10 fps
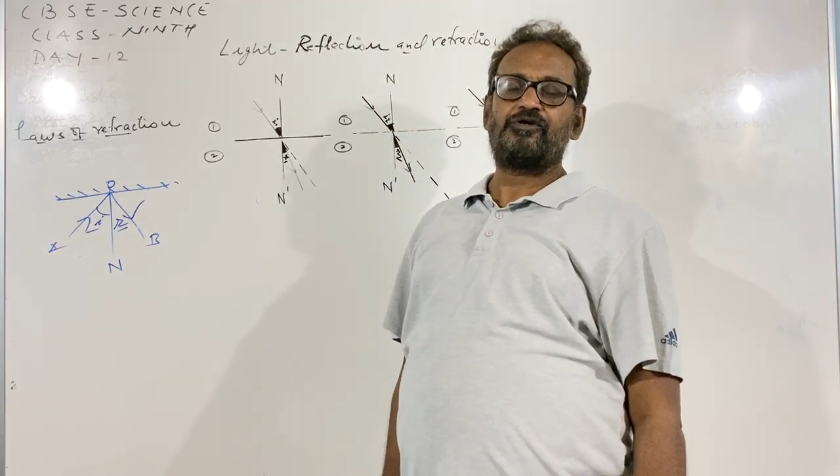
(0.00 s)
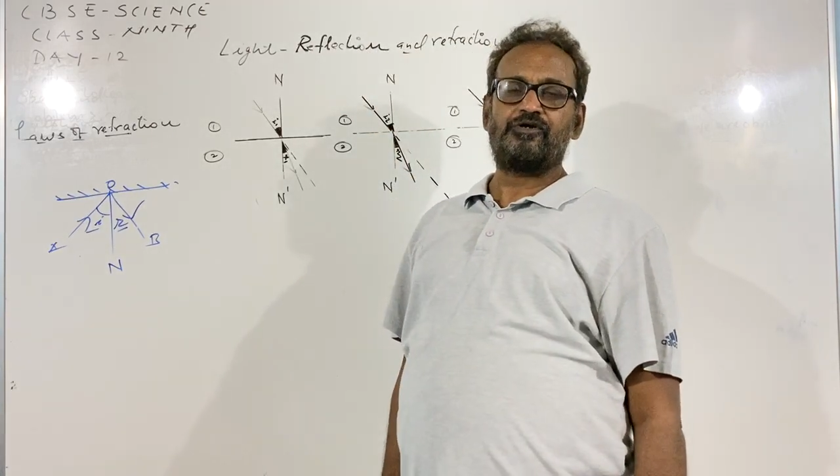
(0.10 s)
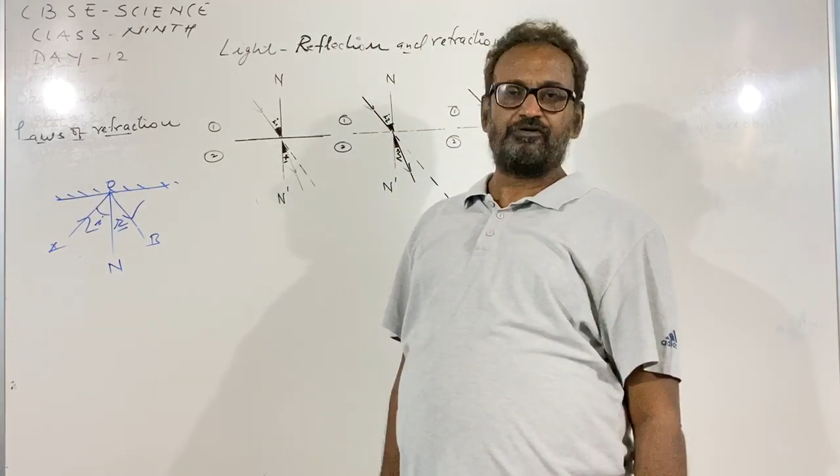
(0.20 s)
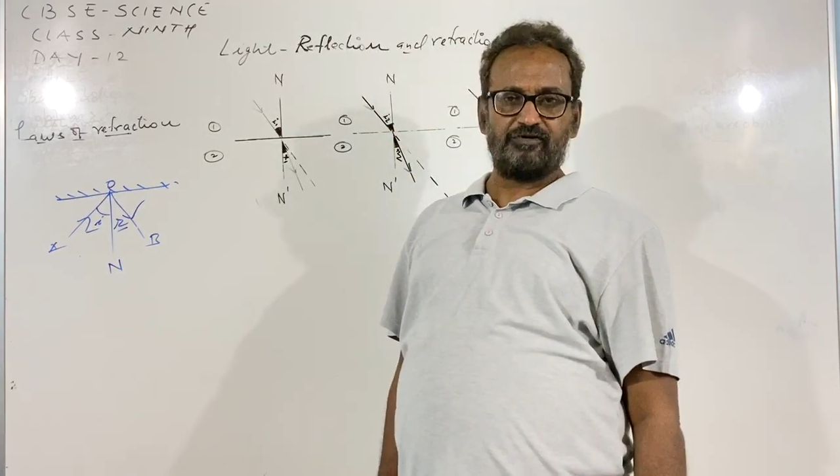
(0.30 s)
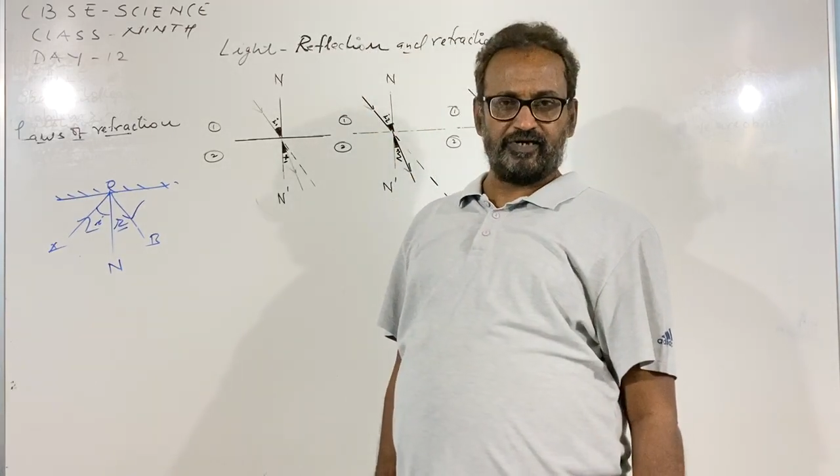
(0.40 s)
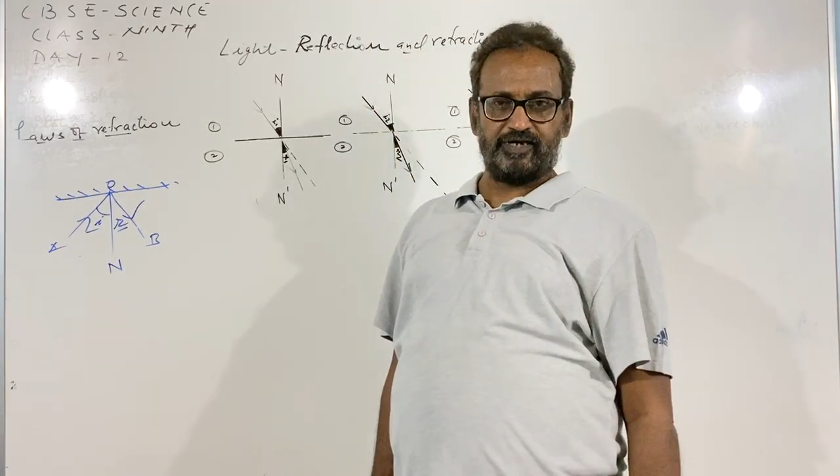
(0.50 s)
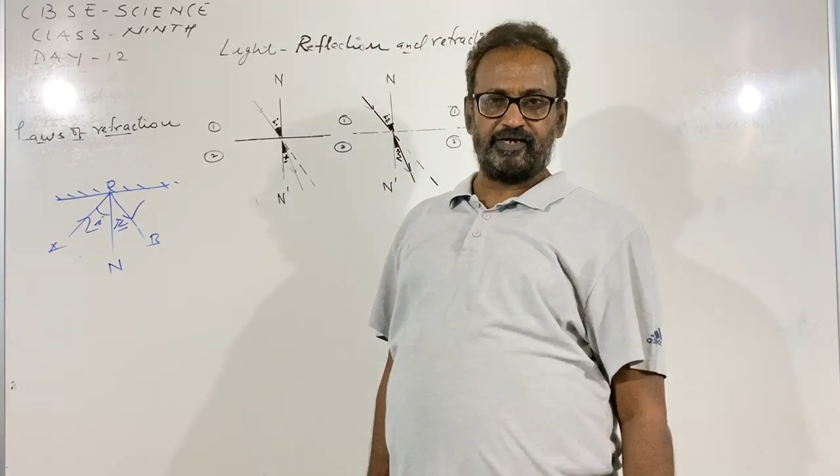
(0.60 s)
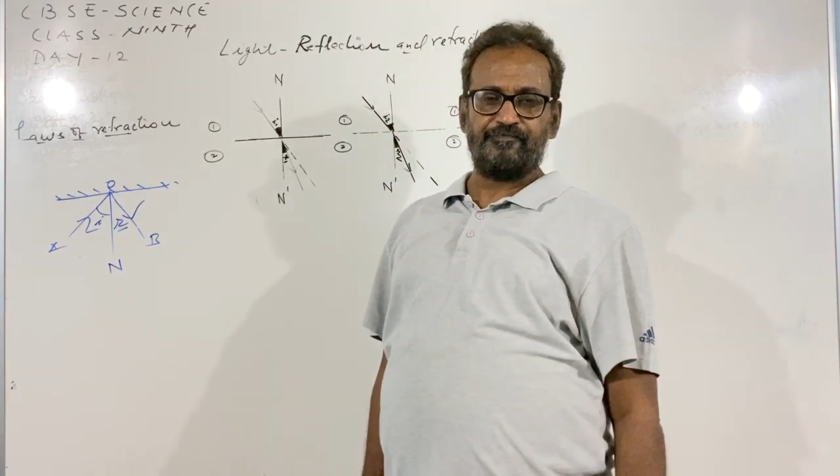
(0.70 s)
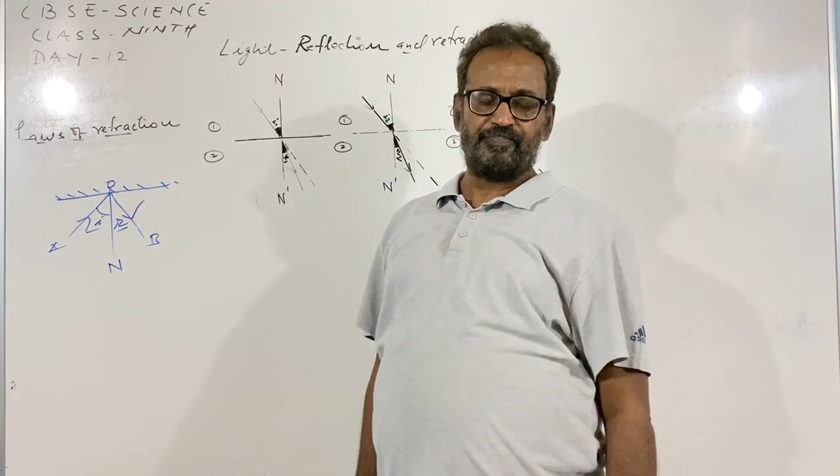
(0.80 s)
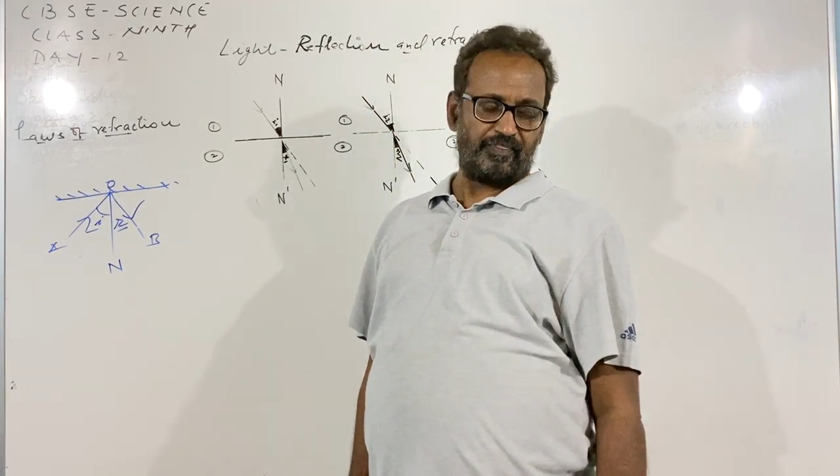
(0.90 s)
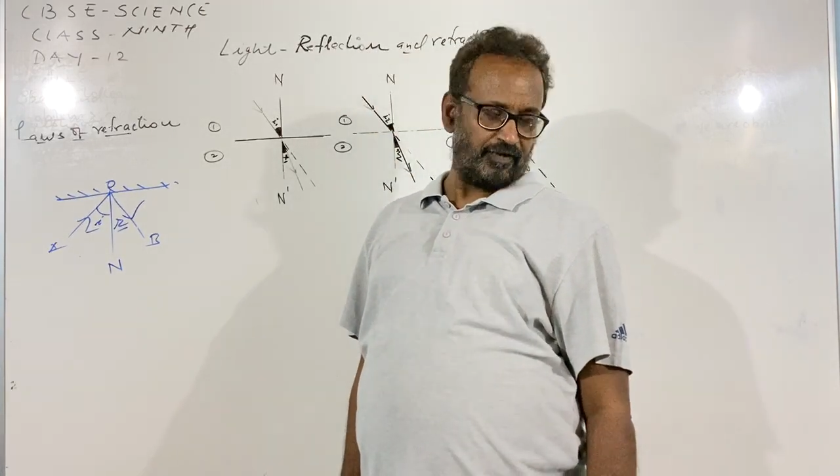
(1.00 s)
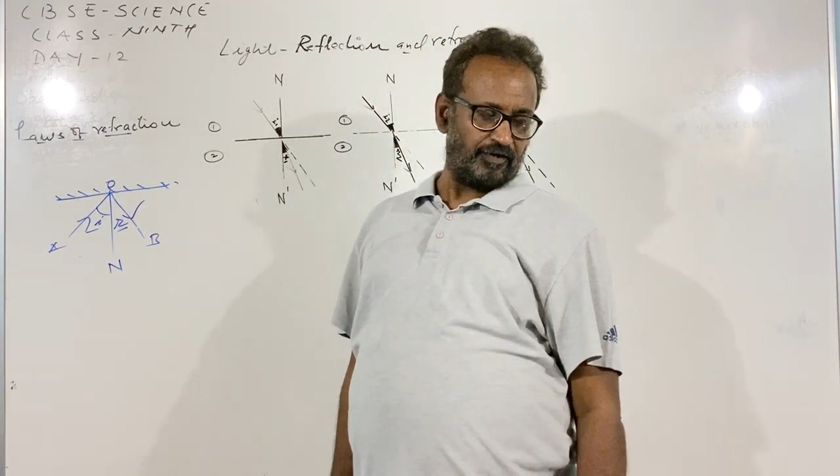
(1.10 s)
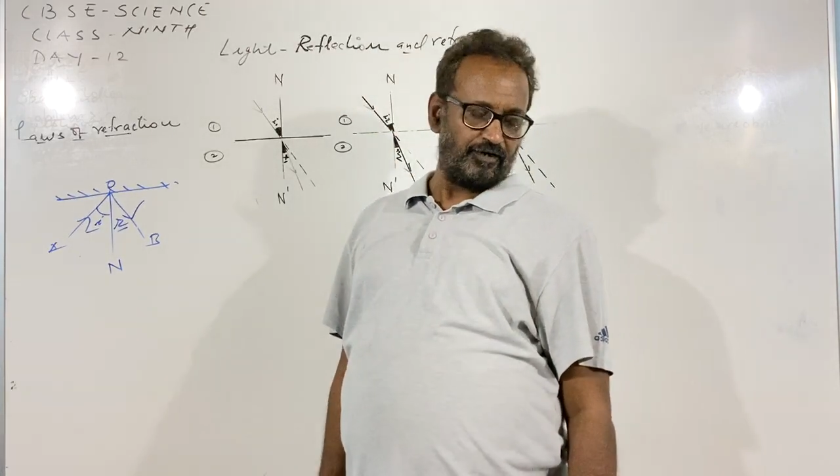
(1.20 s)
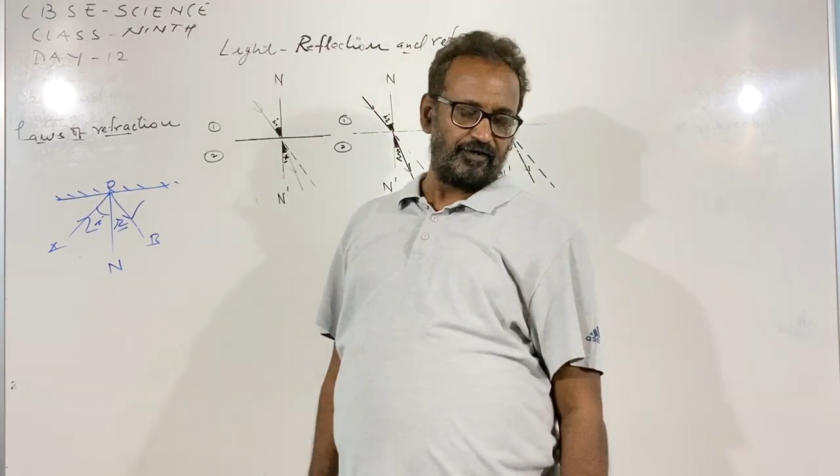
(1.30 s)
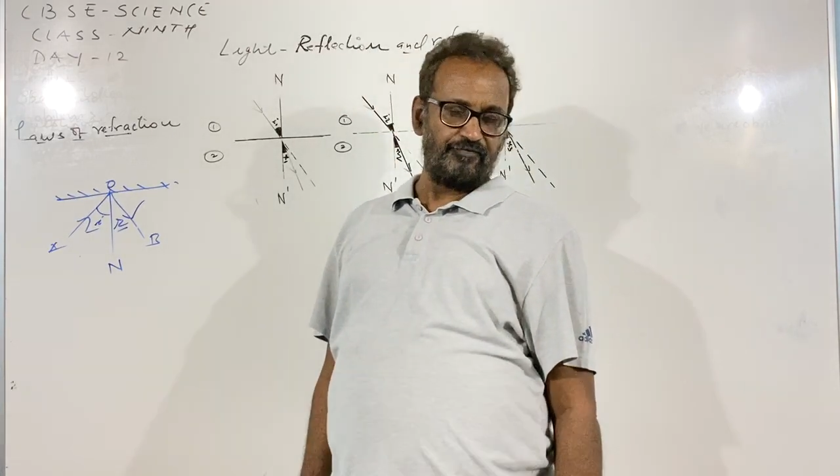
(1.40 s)
Today,
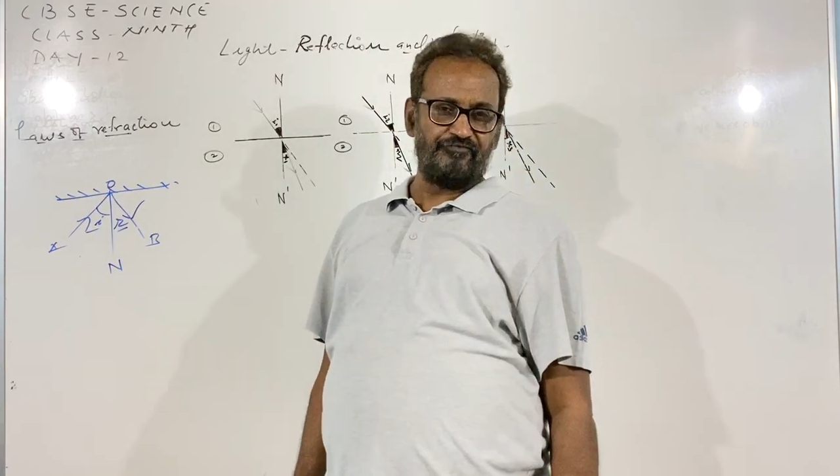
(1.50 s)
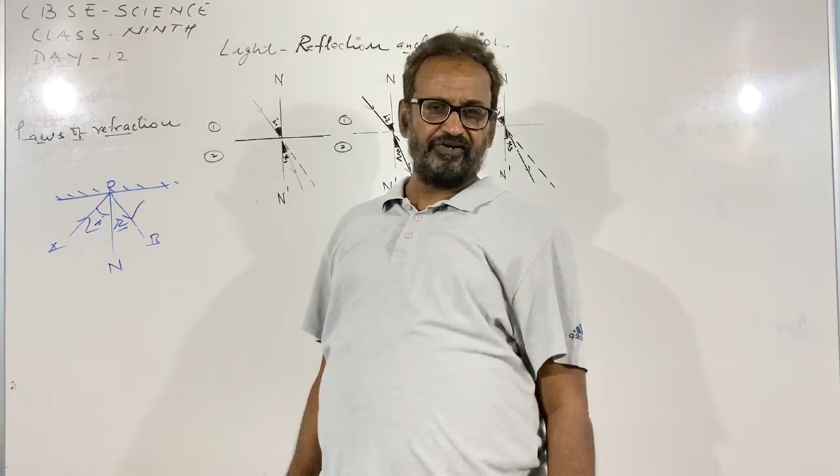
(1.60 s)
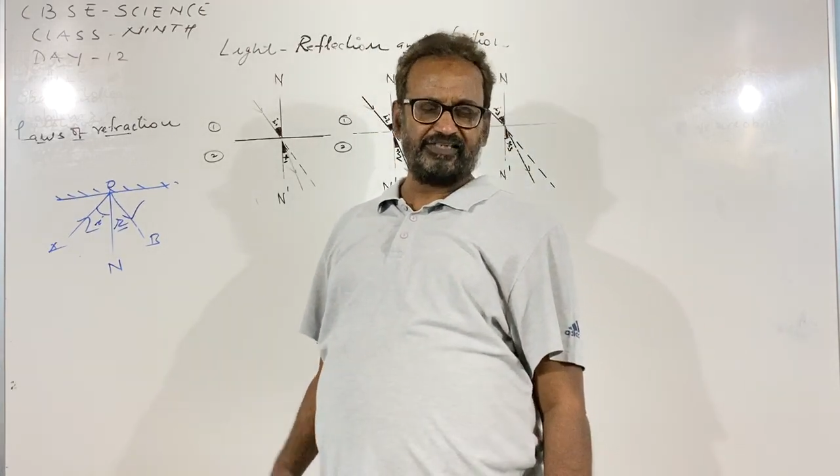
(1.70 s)
we